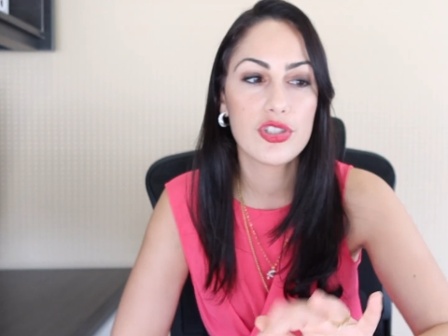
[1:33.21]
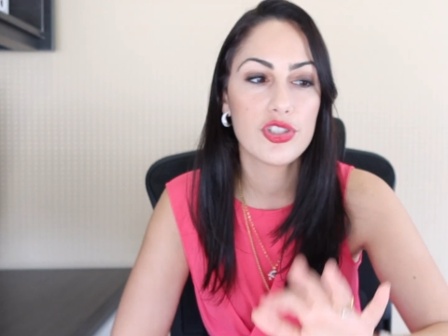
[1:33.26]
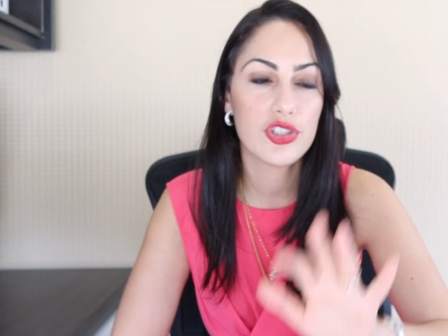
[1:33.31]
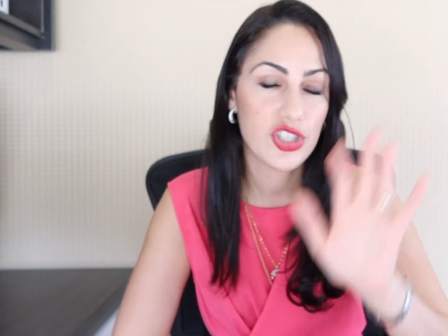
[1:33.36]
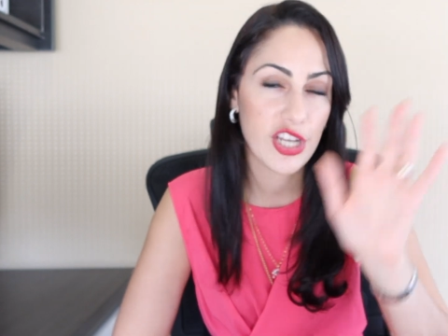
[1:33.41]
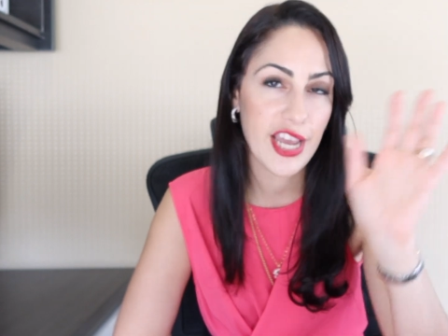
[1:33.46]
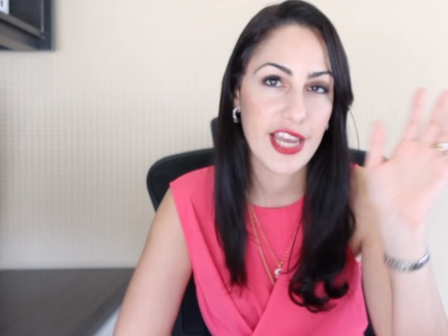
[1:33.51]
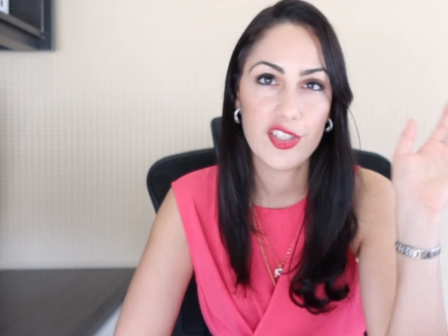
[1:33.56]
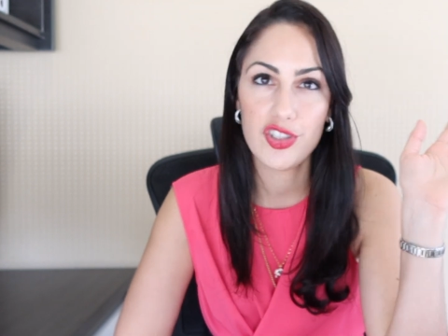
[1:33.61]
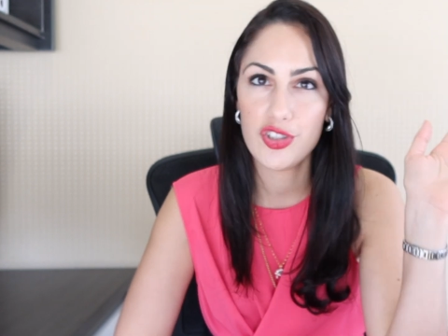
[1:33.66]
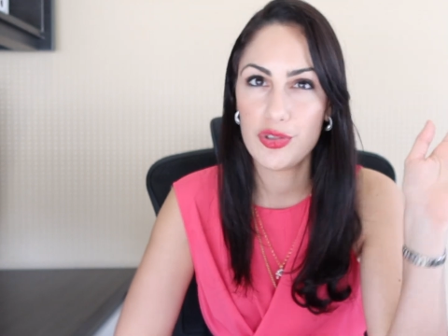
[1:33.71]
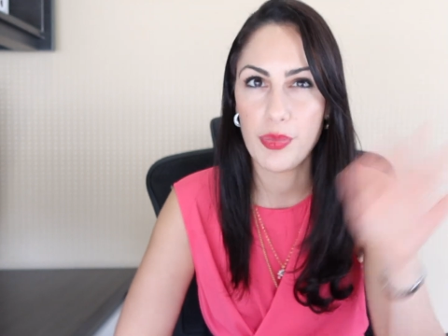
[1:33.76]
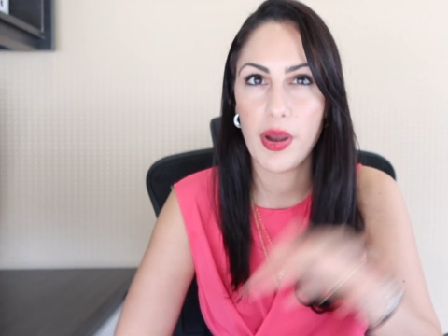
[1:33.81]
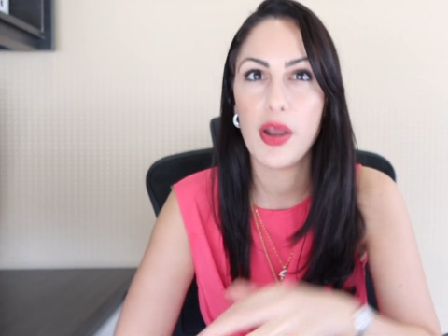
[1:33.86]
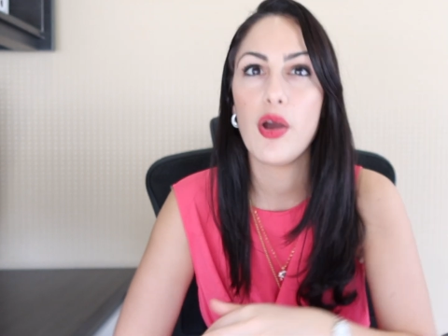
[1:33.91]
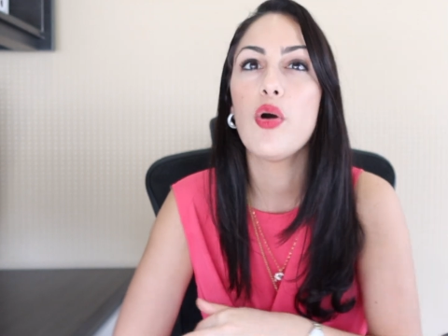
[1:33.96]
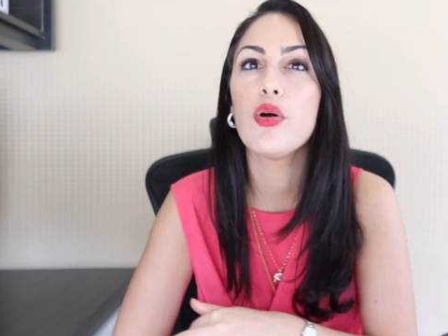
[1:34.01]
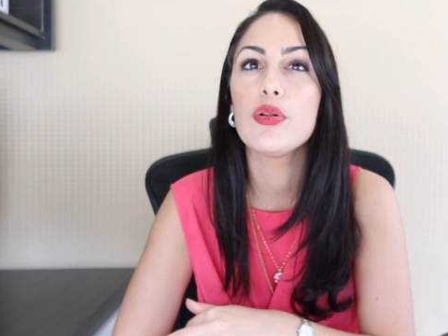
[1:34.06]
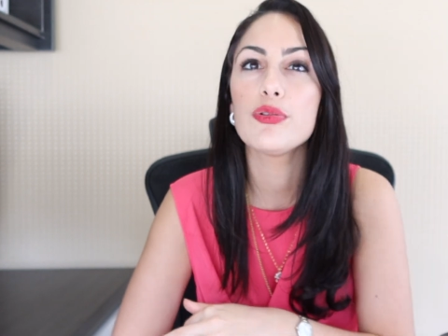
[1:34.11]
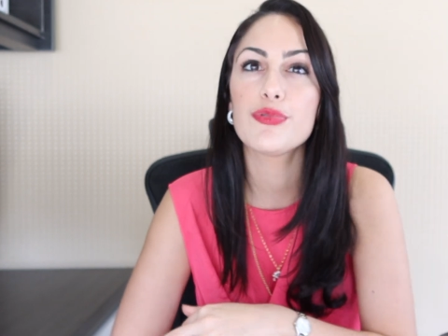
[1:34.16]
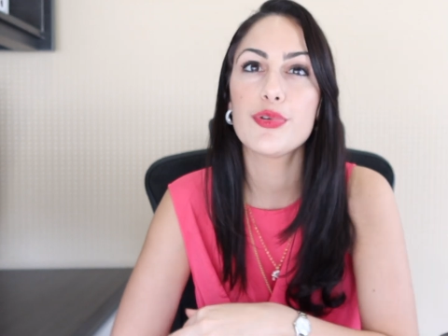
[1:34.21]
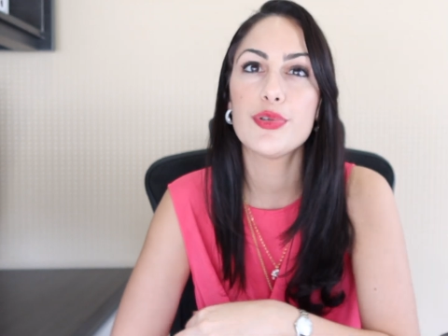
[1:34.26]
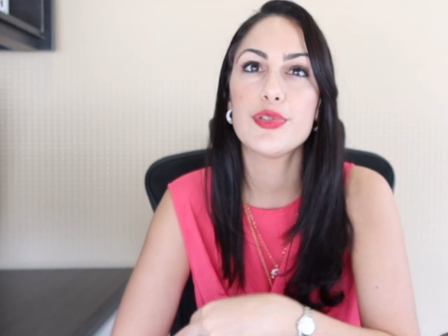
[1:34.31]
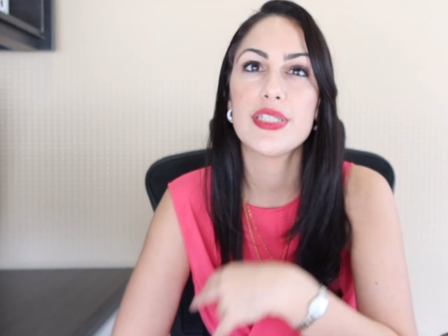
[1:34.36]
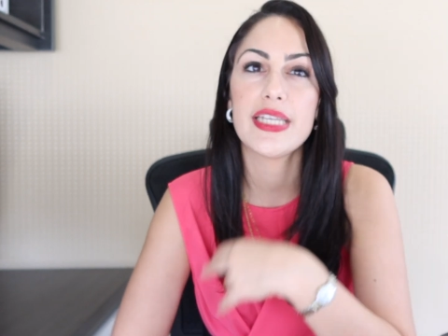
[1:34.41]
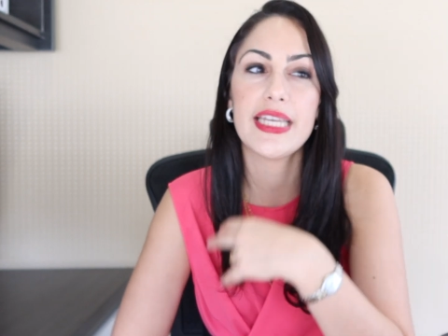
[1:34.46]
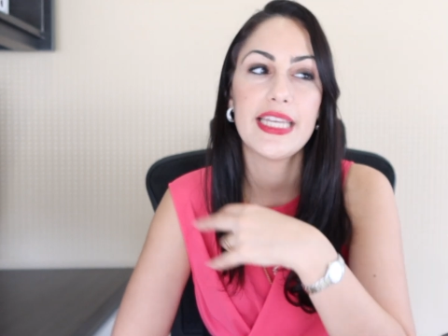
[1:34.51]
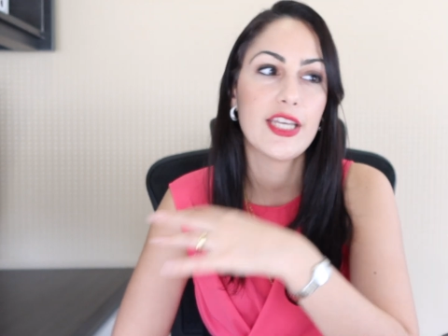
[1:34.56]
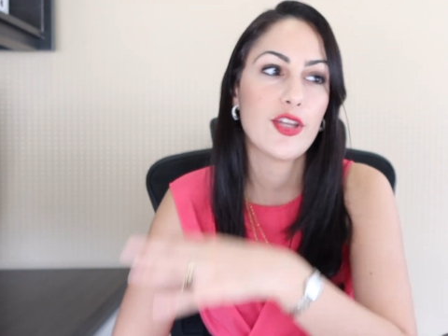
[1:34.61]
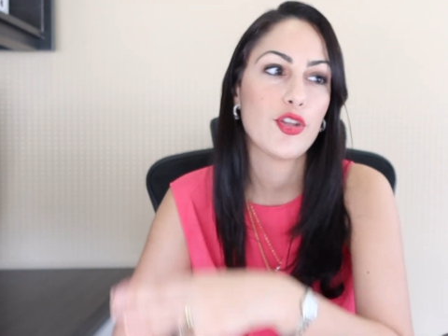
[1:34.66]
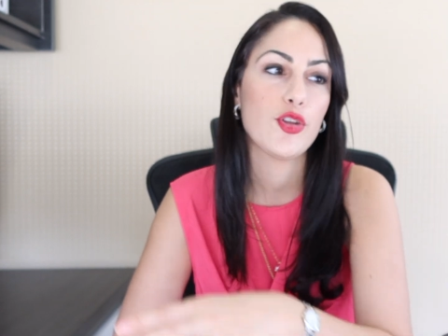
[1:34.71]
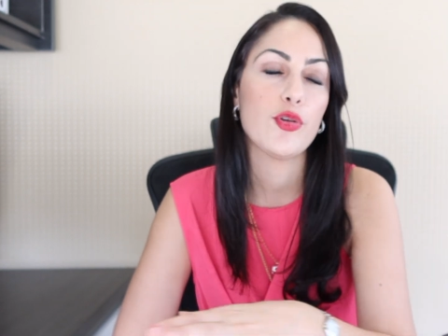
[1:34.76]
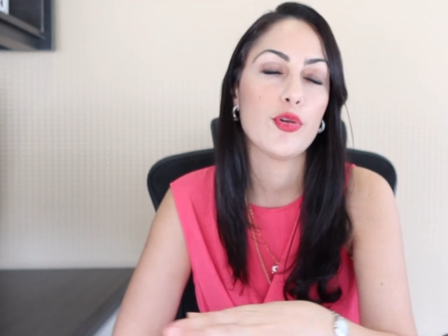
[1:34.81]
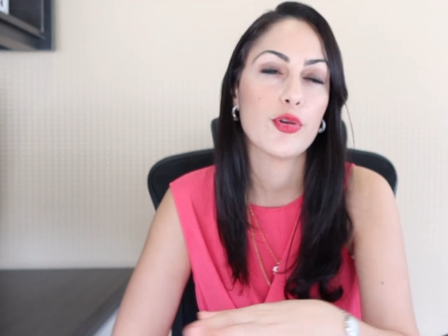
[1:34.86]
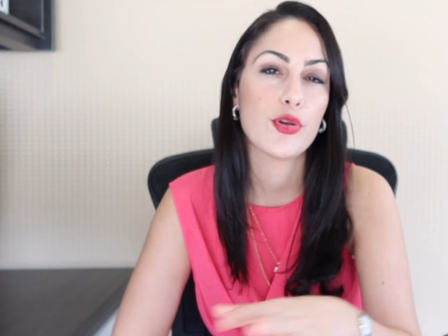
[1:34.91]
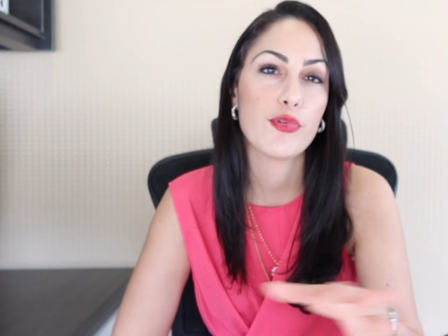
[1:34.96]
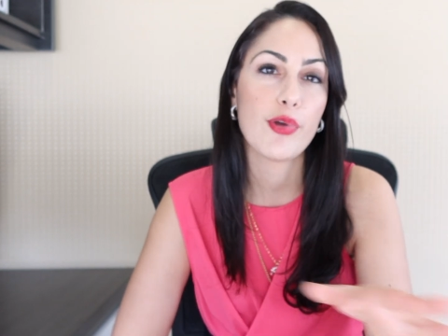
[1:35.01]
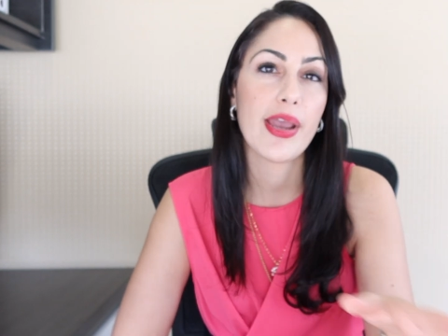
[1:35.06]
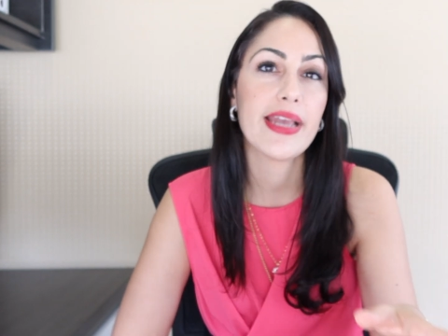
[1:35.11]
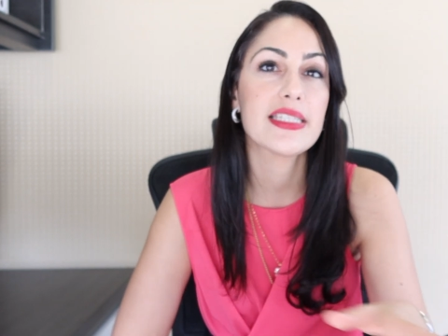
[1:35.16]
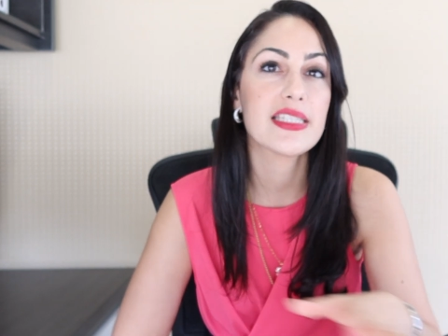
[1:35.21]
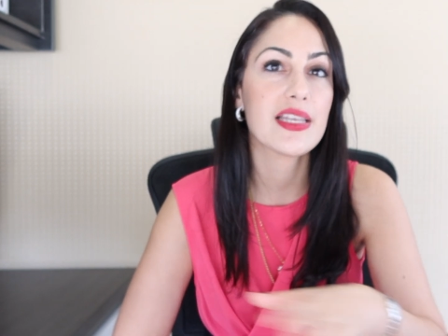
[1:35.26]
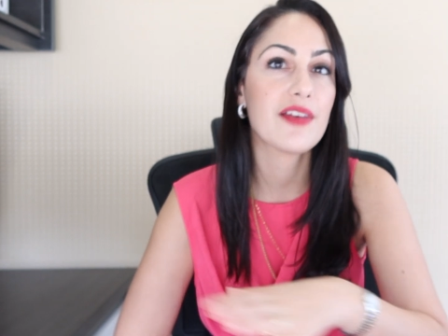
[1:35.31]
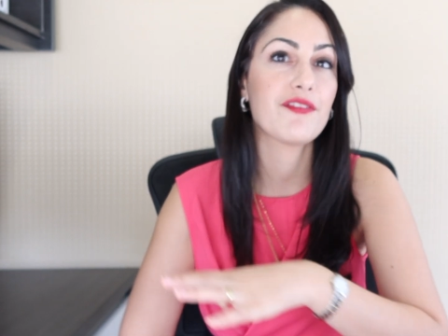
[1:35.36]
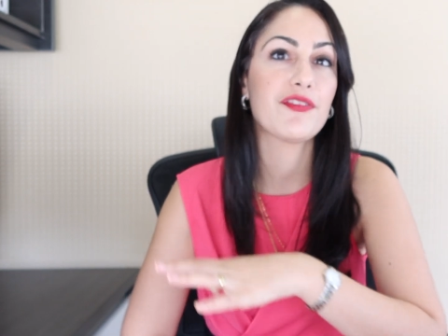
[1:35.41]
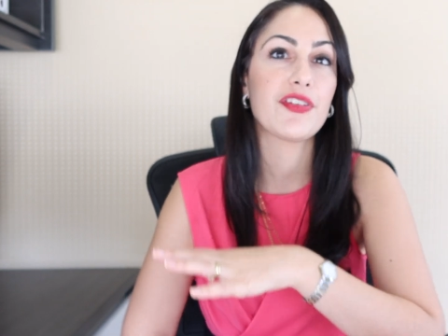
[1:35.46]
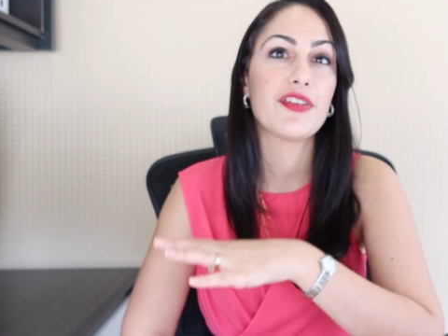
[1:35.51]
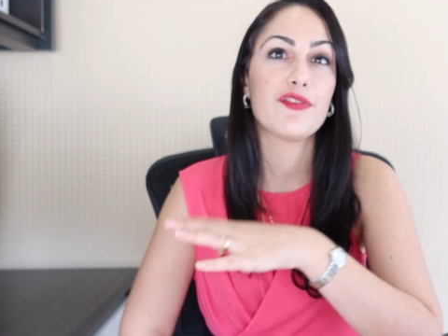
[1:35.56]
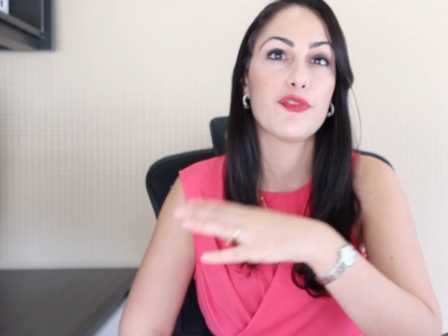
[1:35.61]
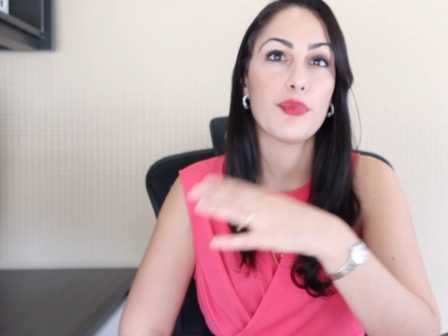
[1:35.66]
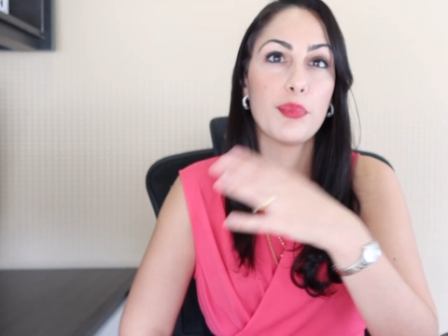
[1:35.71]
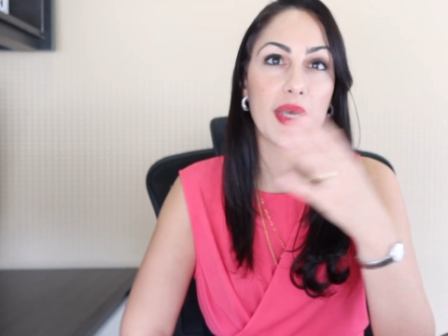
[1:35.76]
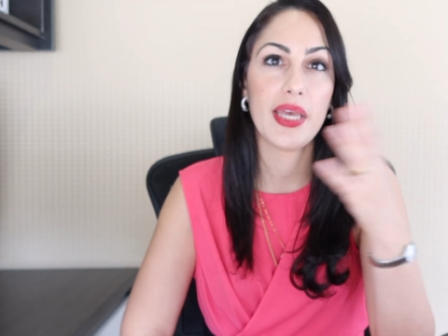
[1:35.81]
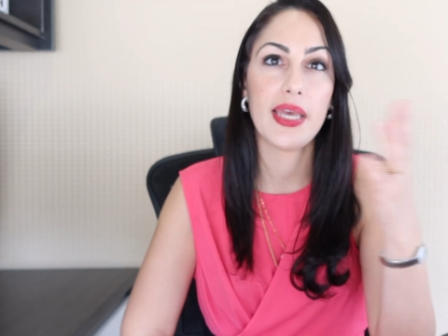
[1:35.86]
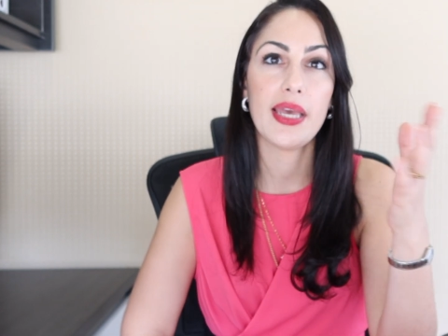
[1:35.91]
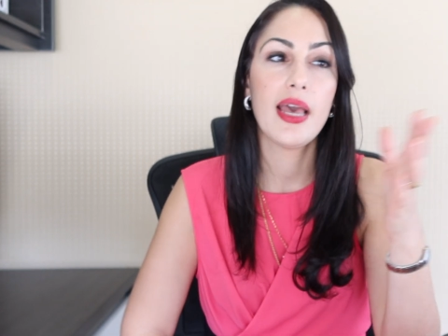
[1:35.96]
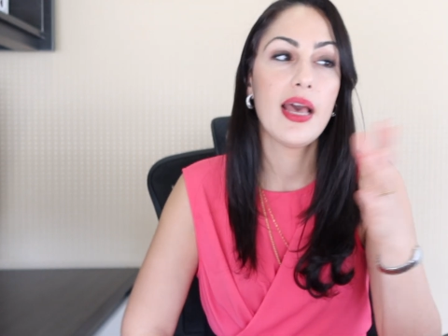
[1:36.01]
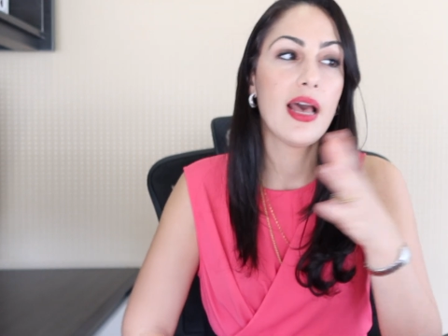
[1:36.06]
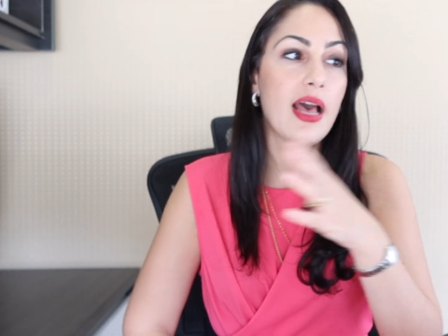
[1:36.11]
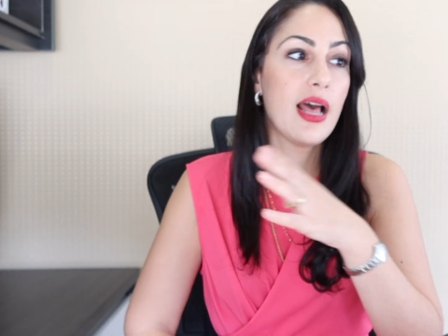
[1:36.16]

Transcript: to change my whole routine can you create something for me